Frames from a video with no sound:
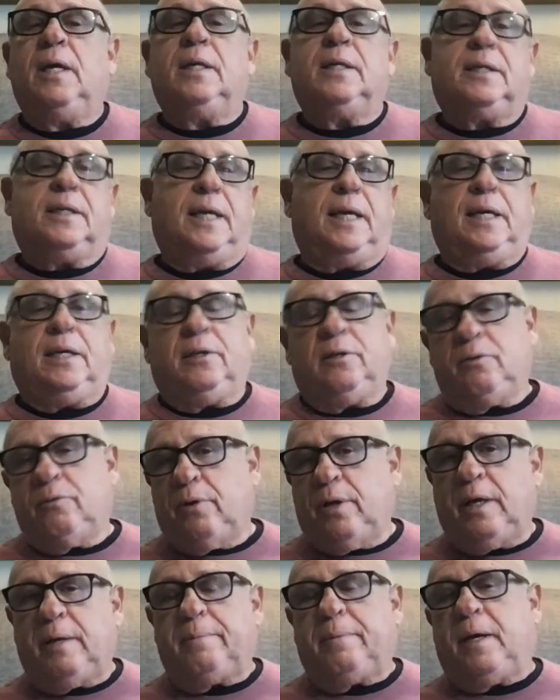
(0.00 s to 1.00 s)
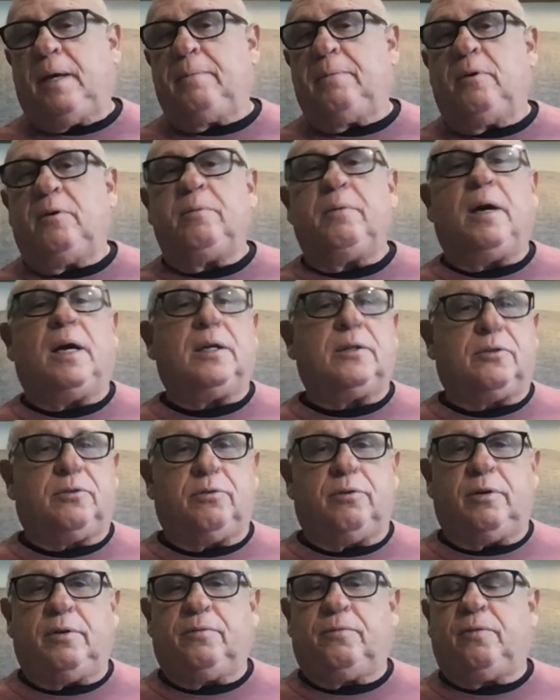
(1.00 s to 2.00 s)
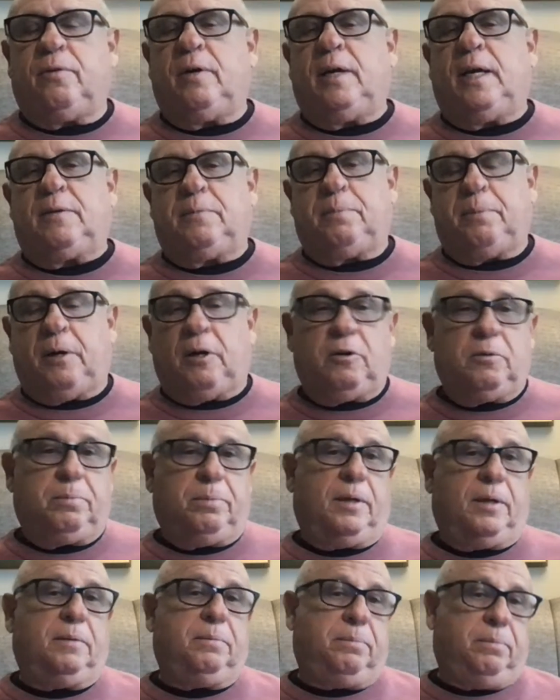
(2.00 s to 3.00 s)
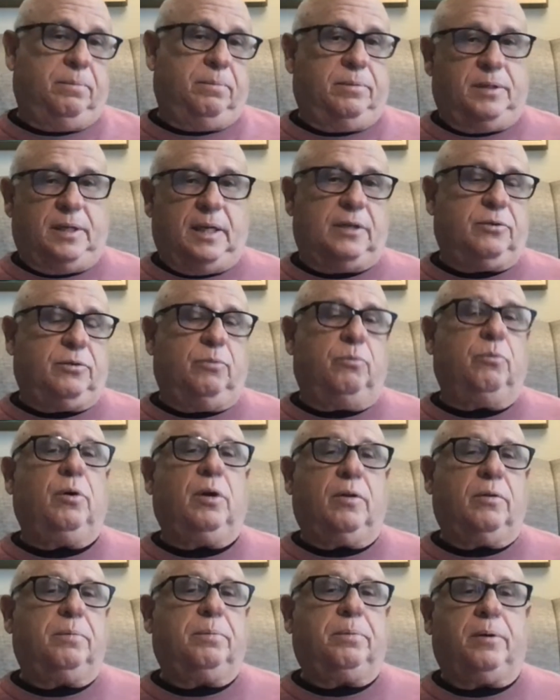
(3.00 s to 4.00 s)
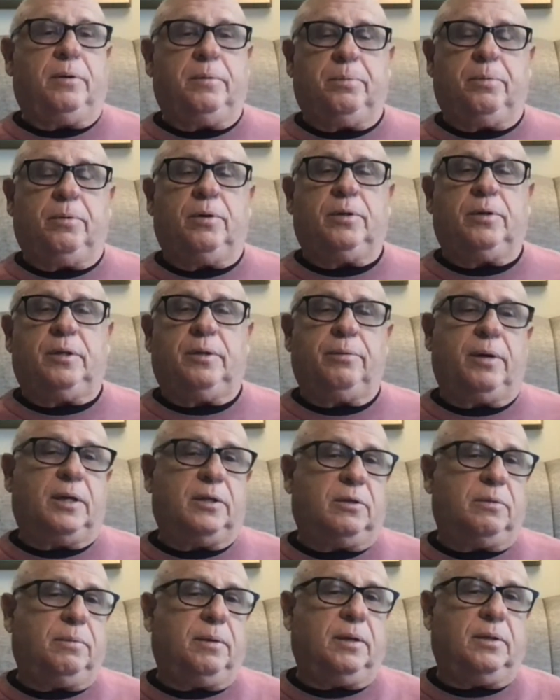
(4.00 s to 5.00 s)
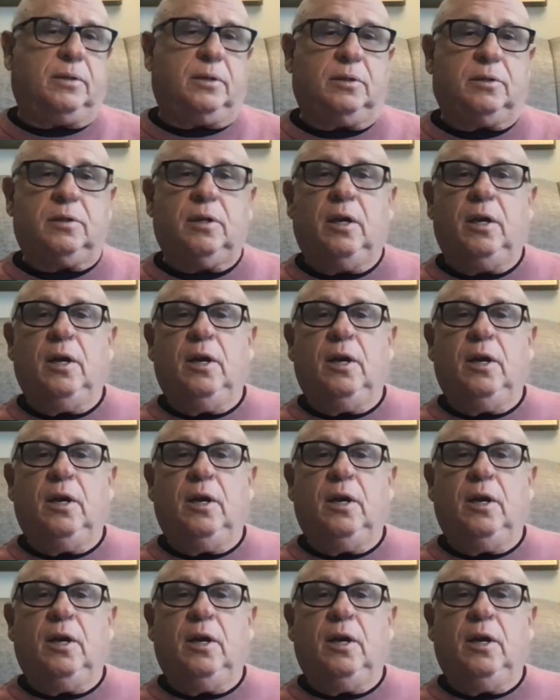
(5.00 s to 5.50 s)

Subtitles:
taken away by Bhaumasura for, as Prabhupada says in one of the purports, he writes about this,